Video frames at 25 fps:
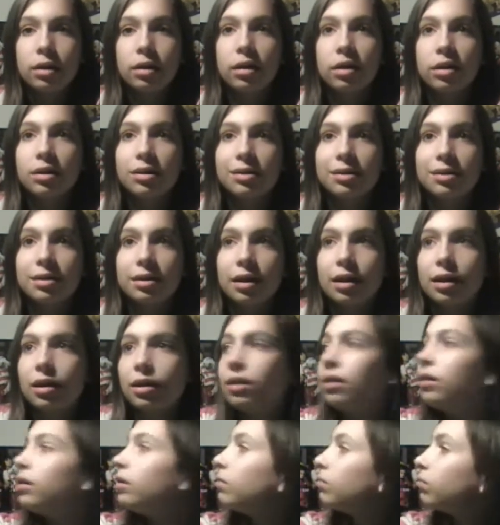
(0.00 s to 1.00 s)
because
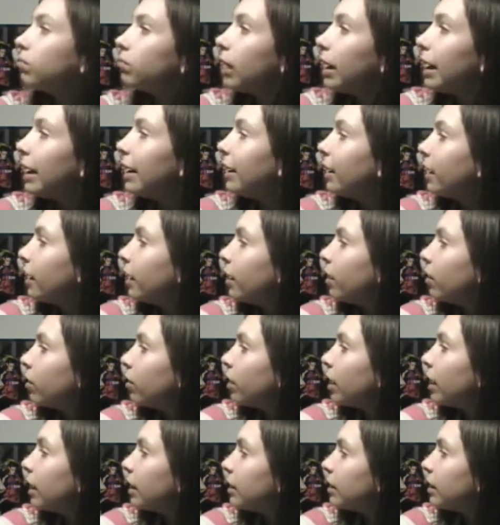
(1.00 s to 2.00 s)
my
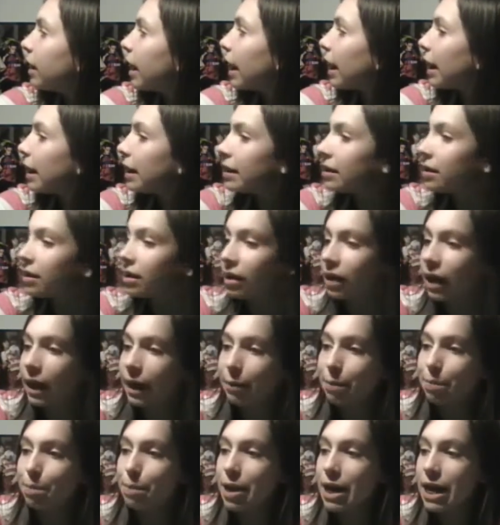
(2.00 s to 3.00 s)
internet dies at
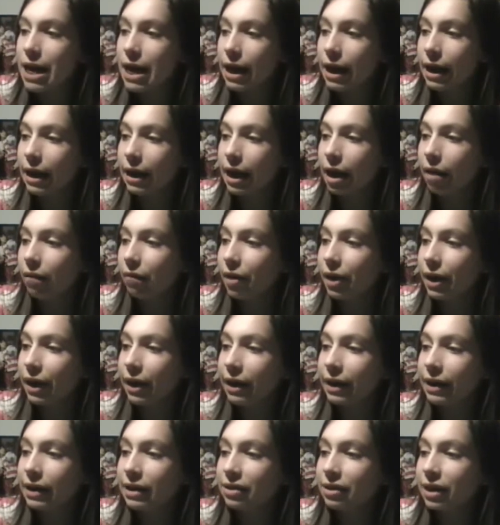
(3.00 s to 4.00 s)
like midnight every
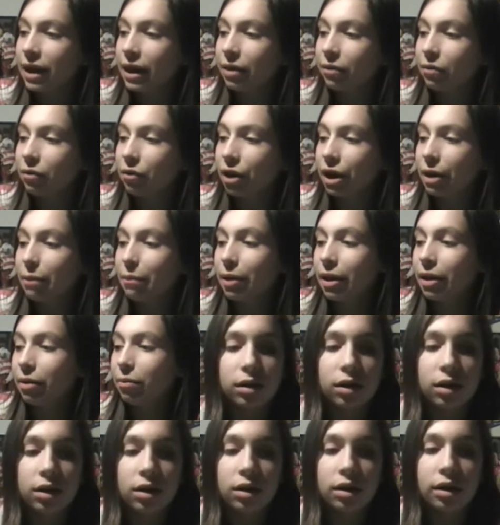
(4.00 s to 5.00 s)
night. It's kind of creepy.
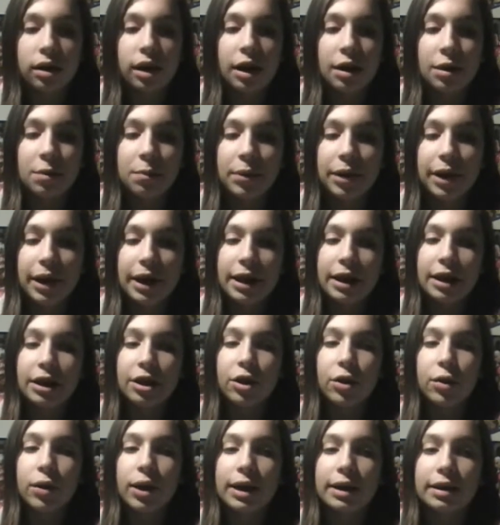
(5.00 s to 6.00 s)
At the
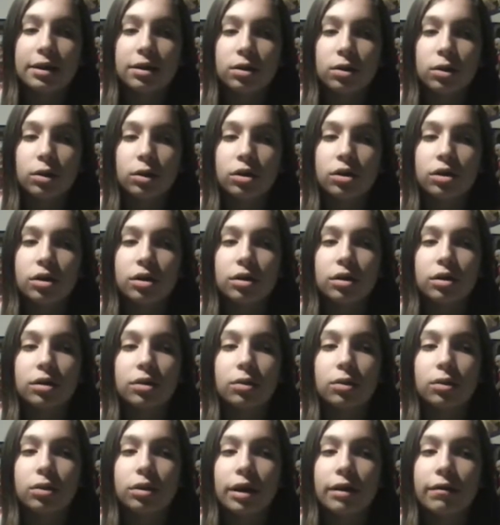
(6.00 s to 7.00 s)
beginning, you guys told, you,
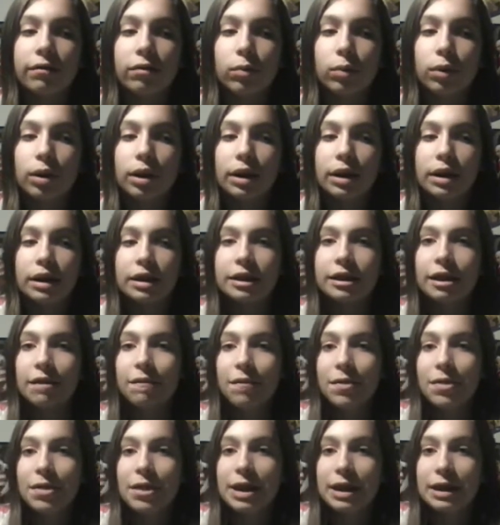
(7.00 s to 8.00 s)
told everyone
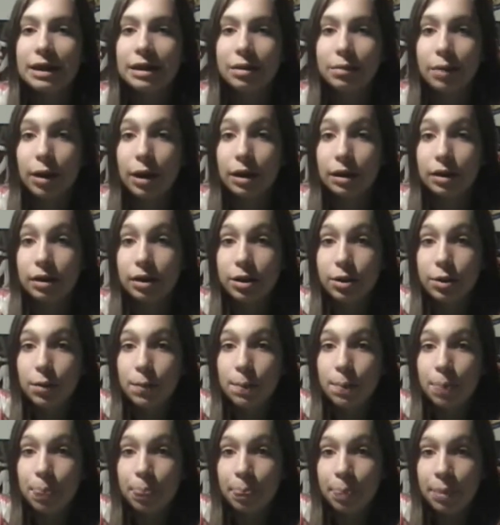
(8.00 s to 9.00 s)
seven things about
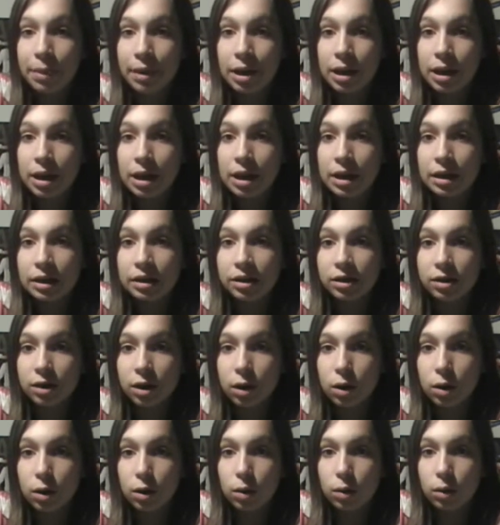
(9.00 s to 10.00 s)
you.
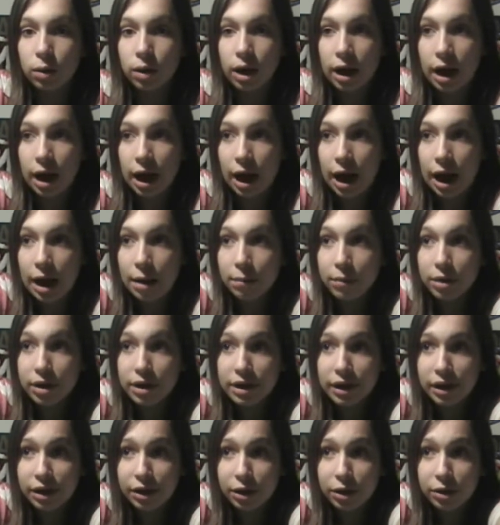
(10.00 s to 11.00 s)
So, I'm
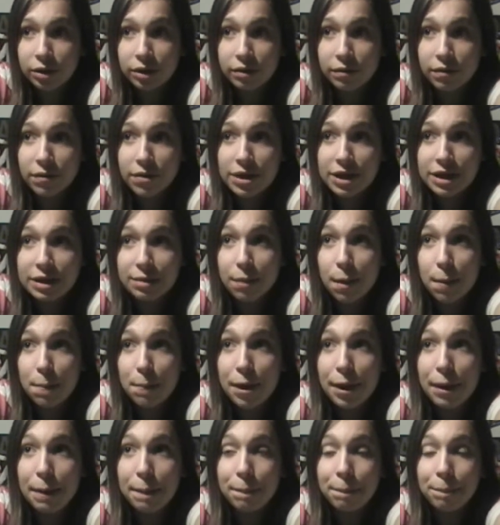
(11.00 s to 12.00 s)
going to tell you seven things about
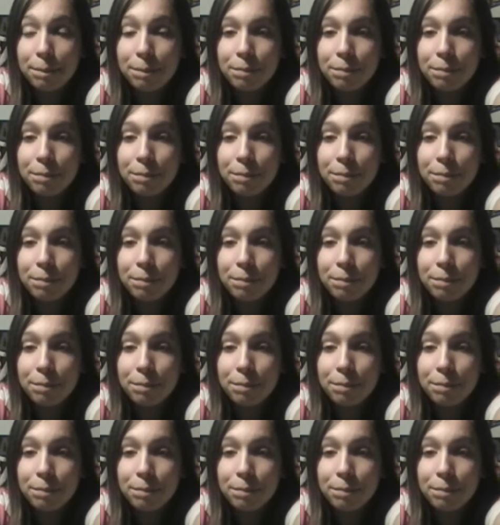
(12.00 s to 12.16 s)
me.